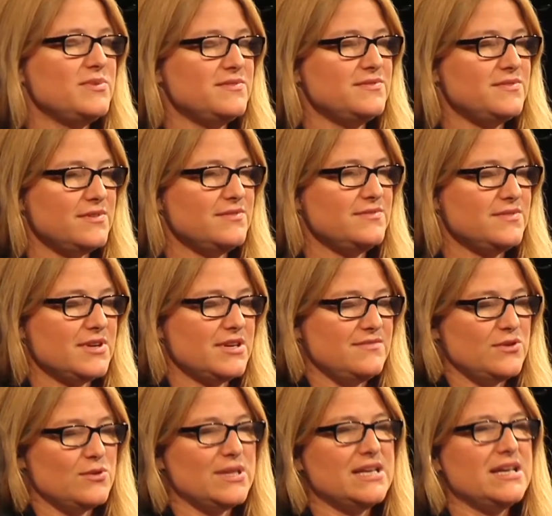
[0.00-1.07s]
of kind
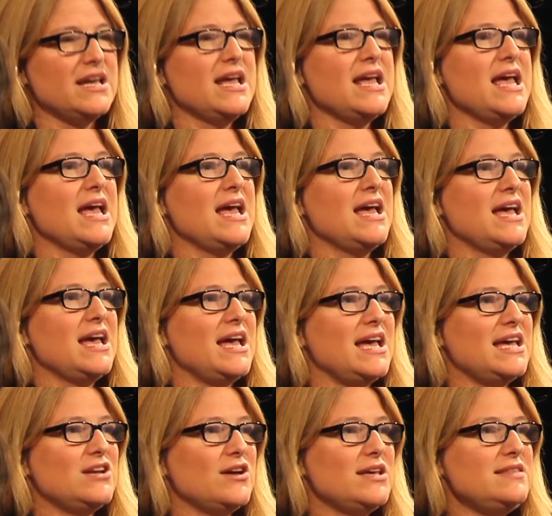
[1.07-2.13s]
of quality.
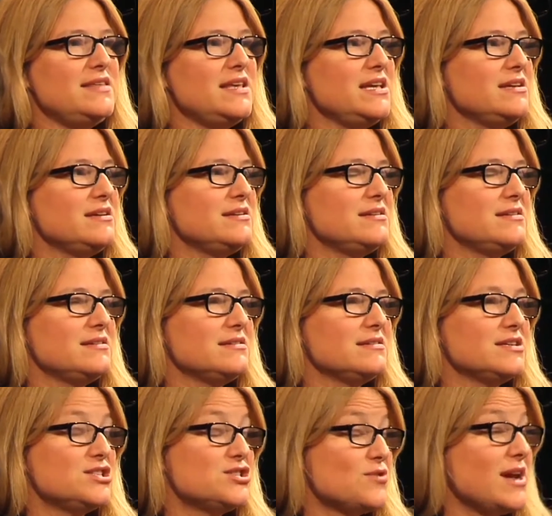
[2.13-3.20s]
And I think
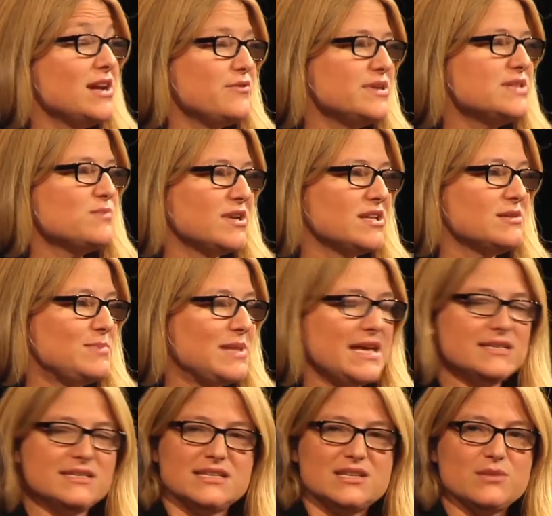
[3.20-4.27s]
Australia is one of the
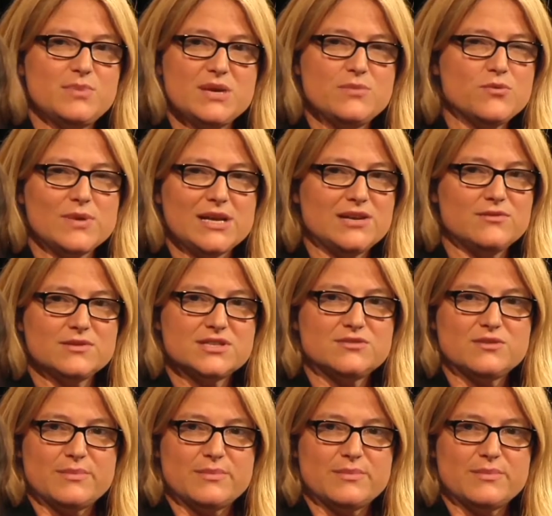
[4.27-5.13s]
places that people really look to.